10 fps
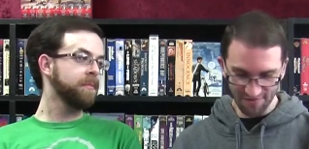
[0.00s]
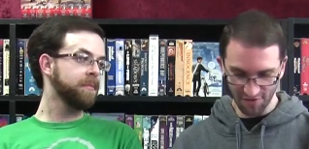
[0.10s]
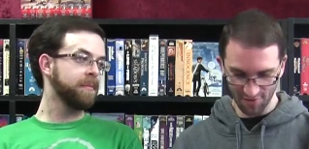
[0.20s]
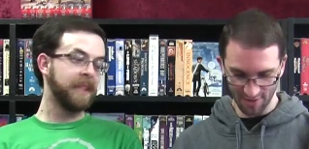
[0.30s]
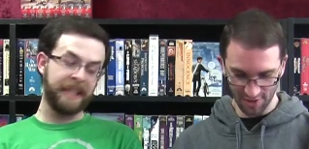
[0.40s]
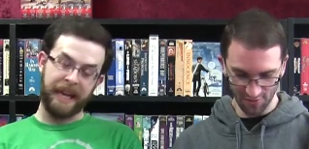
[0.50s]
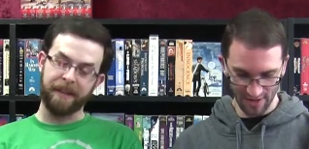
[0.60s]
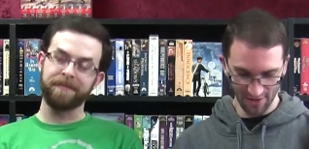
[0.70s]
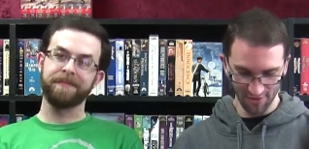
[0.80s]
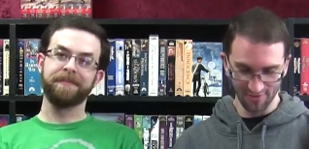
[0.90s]
Speaker 1: it for what you
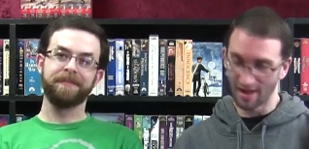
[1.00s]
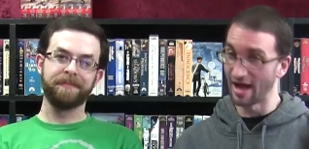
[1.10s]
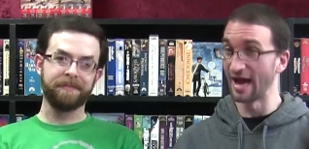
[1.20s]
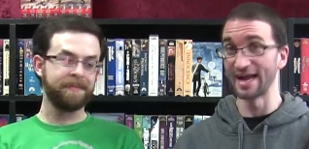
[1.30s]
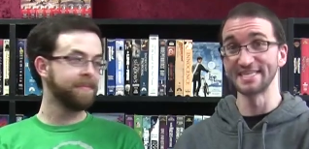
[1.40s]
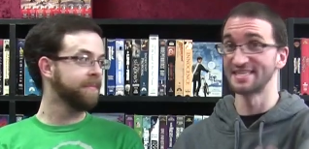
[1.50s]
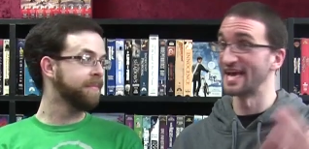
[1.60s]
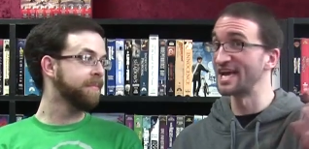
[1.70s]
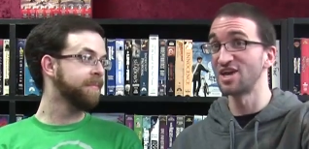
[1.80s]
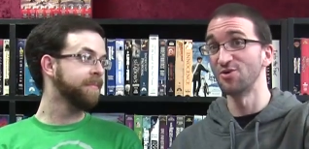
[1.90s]
will. I guess
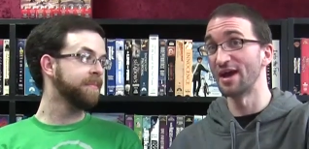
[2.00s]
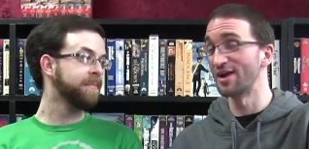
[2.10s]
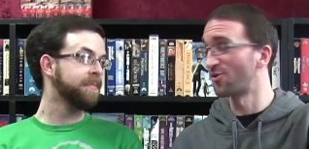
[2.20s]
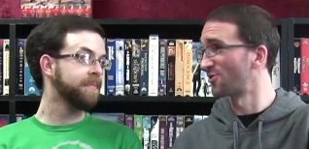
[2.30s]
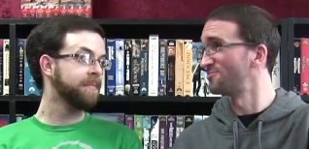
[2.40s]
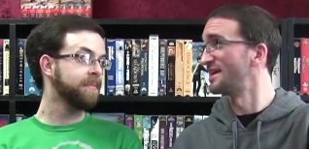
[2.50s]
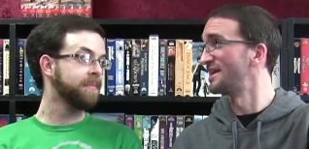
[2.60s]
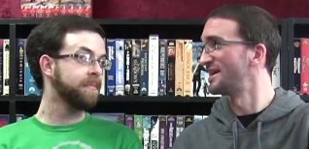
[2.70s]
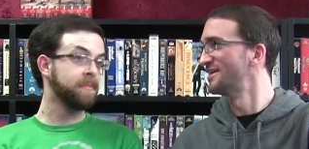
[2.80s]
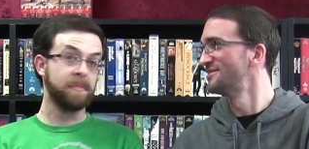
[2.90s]
thank you, Acorn
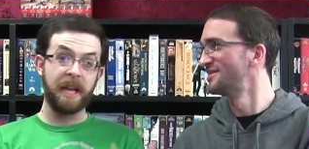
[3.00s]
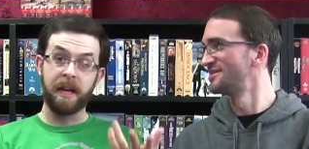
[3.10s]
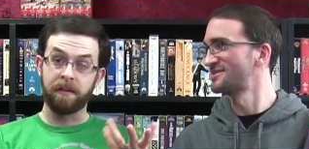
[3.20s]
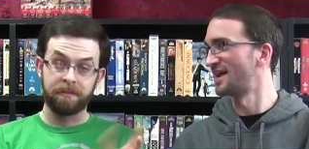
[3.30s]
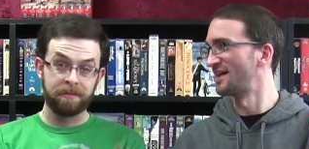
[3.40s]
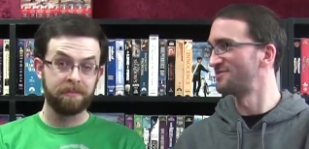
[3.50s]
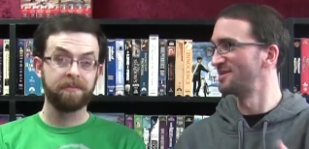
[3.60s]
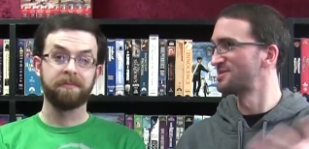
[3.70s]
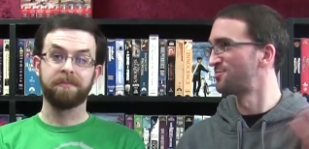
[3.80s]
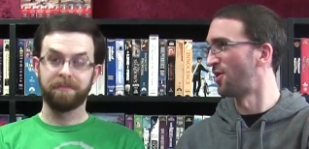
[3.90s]
Media. Yeah. It's going to have to
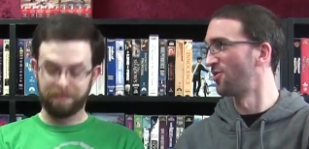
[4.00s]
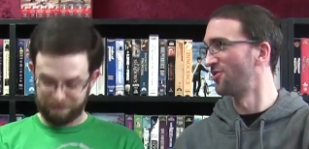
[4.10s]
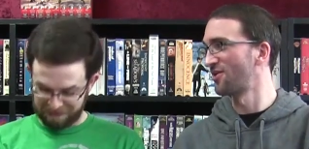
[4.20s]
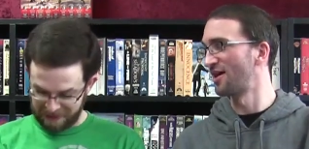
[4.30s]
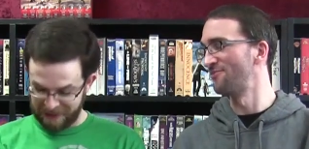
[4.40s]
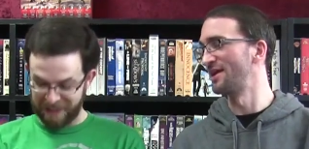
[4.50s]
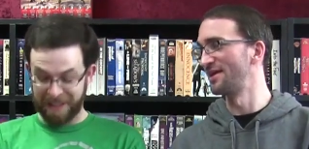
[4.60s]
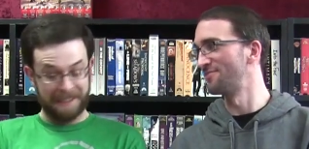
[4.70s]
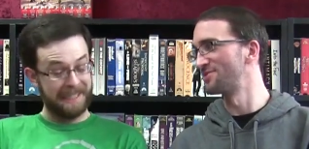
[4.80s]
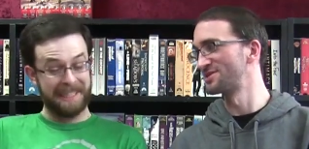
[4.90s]
be a small little company
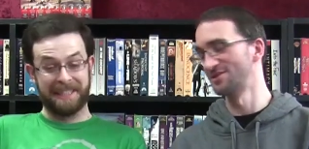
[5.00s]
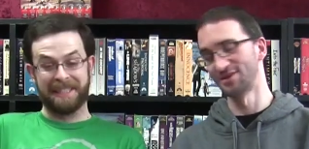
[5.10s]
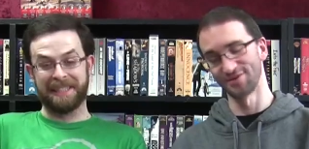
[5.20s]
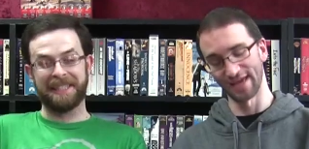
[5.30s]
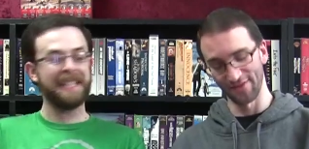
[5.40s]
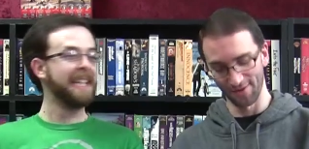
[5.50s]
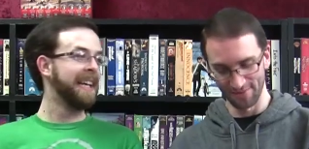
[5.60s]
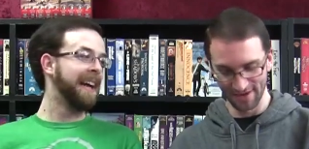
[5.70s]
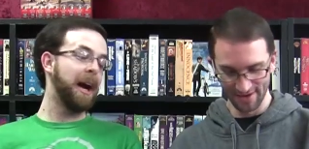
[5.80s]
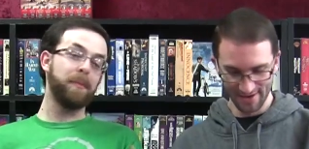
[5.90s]
Speaker 2: that puts it all together.
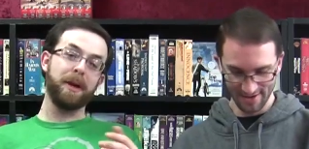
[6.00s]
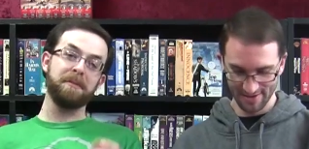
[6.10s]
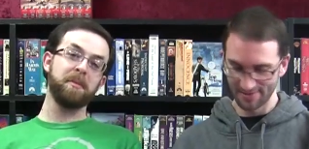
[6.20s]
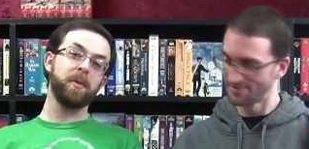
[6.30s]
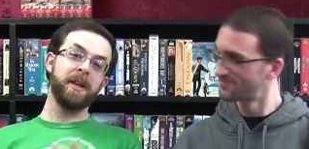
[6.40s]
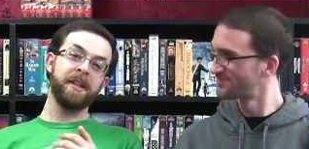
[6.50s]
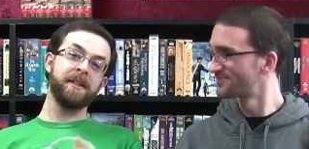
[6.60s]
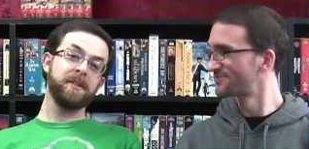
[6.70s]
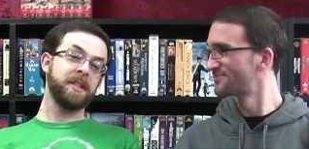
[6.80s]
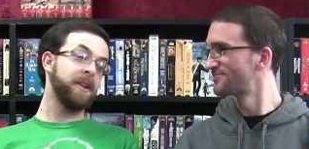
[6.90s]
But I'll probably be renting it
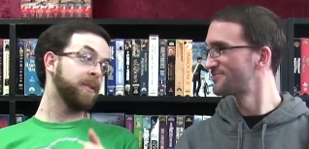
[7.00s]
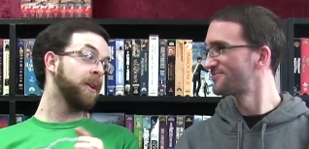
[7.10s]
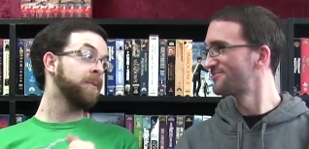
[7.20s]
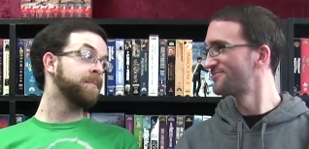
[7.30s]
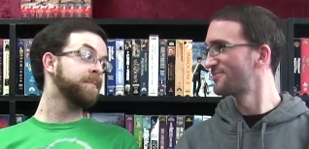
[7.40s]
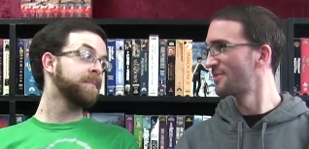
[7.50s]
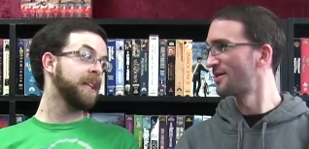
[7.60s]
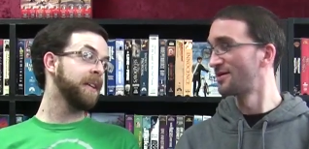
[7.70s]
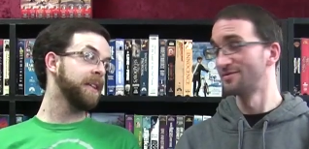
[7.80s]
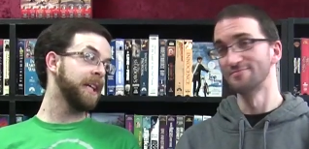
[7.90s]
here at Scarecrow.
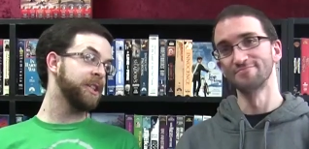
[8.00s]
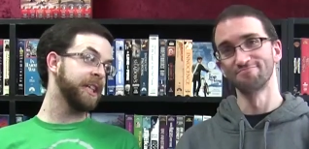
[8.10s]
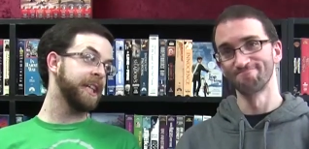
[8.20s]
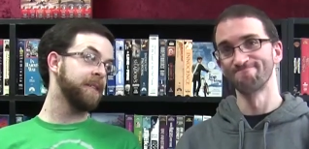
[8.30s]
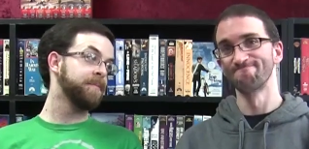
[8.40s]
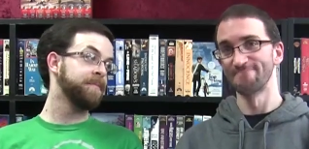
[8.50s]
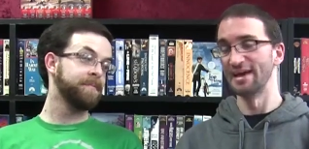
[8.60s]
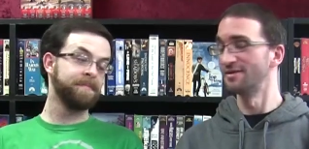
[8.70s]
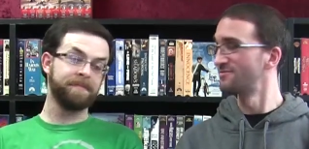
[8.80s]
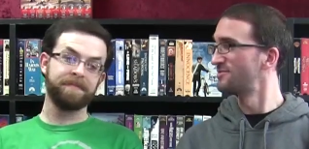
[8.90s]
Got to check it out.
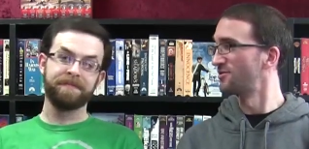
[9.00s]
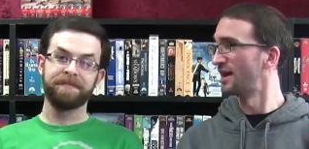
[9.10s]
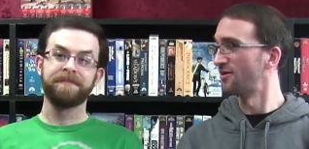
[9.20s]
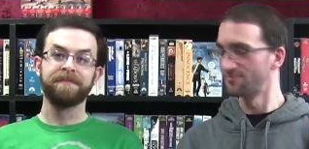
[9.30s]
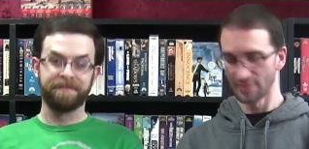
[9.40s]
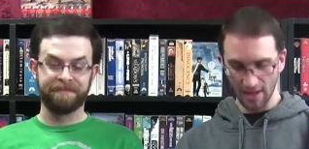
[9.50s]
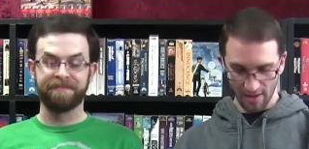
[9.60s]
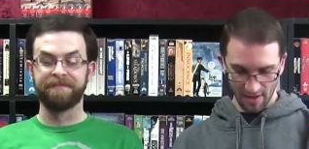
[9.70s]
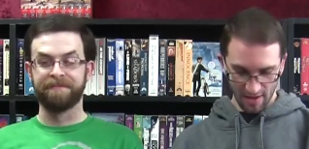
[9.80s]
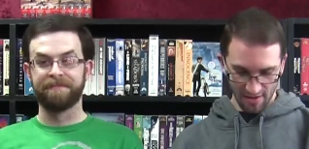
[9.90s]
Speaker 1: Yeah, no doubt.
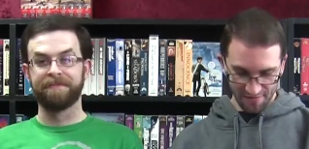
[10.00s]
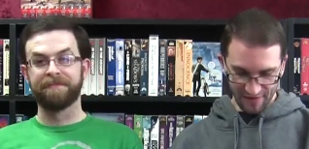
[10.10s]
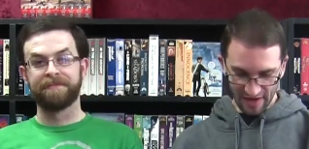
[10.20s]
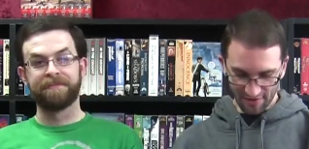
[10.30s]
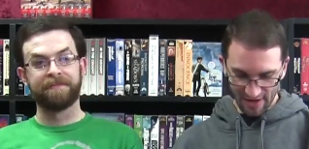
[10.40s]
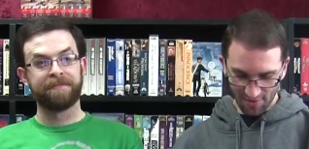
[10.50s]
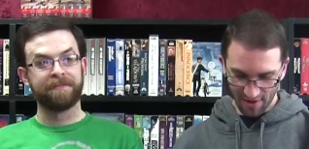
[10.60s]
Finally,